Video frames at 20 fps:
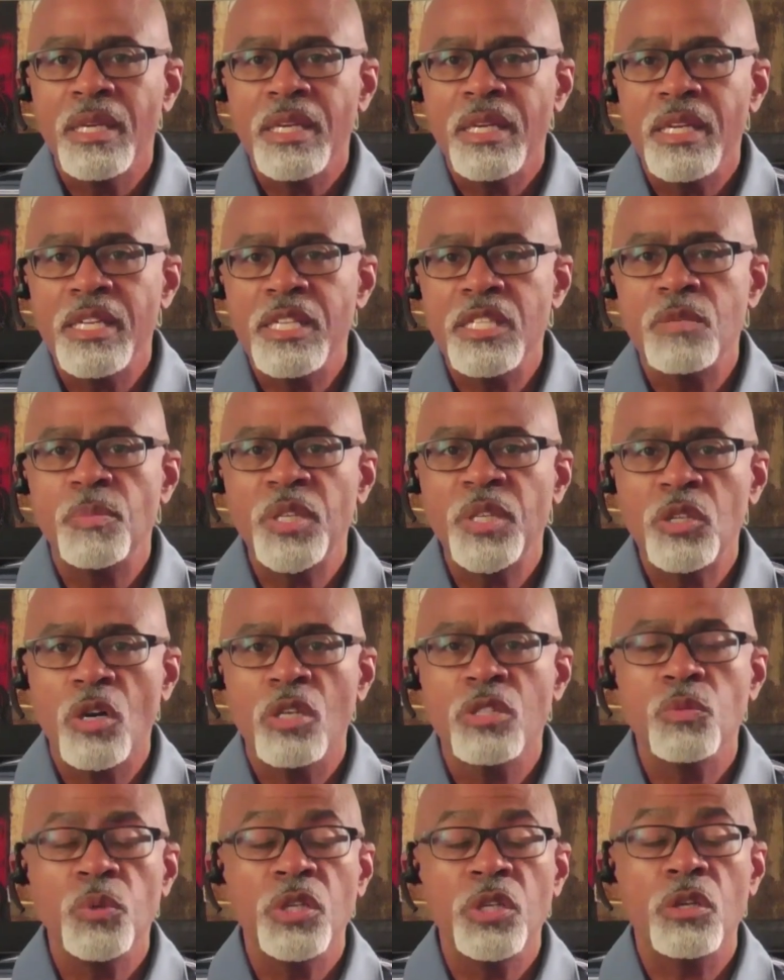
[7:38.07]
is because
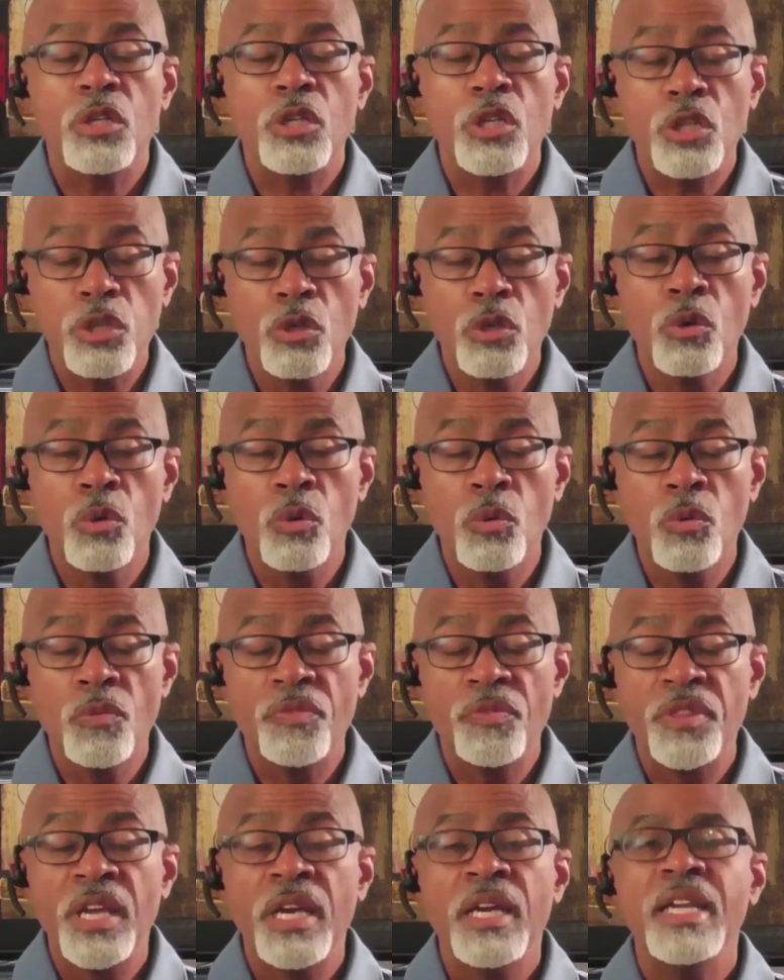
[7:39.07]
we are clothed
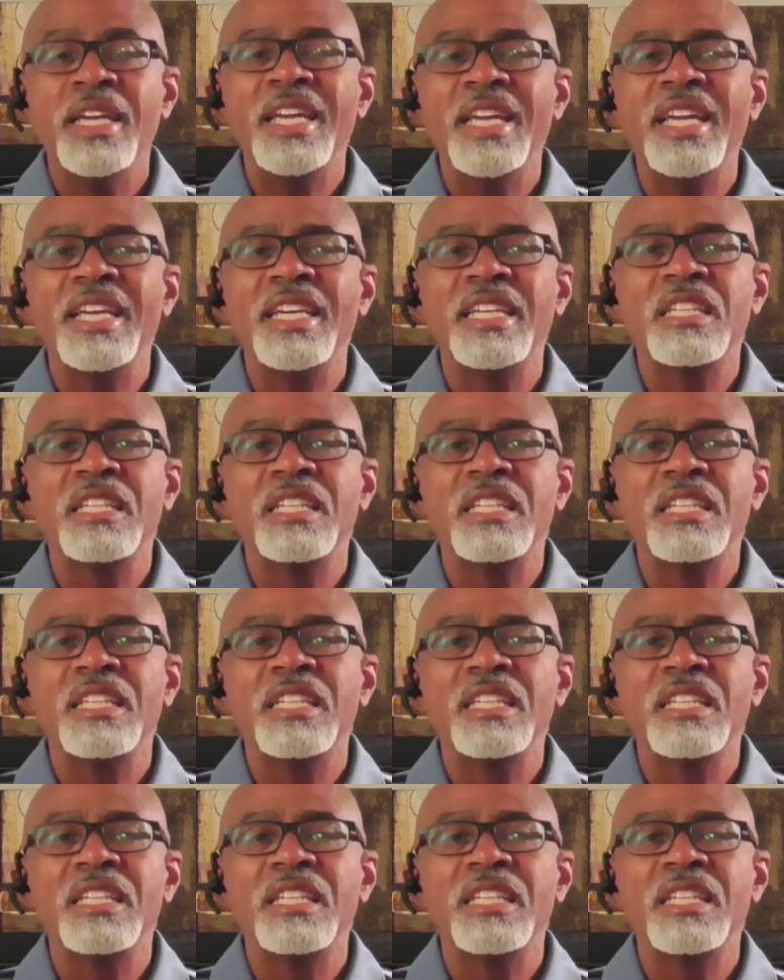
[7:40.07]
in